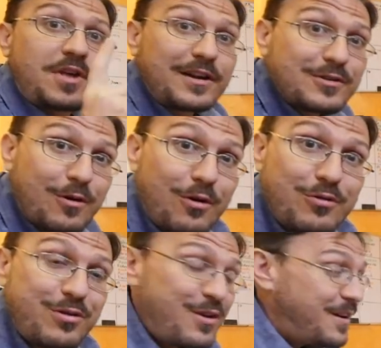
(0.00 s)

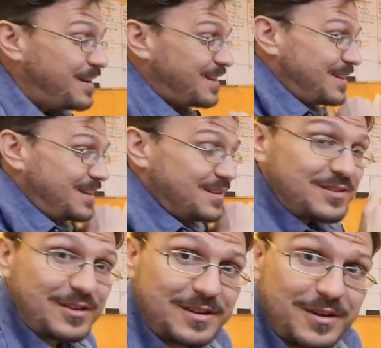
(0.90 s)
Non-growth is
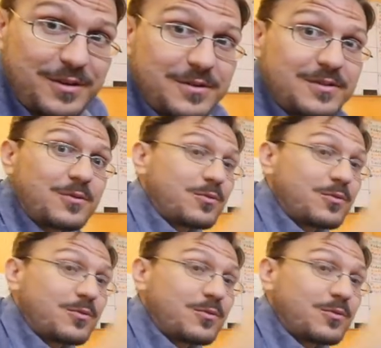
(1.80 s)
good news.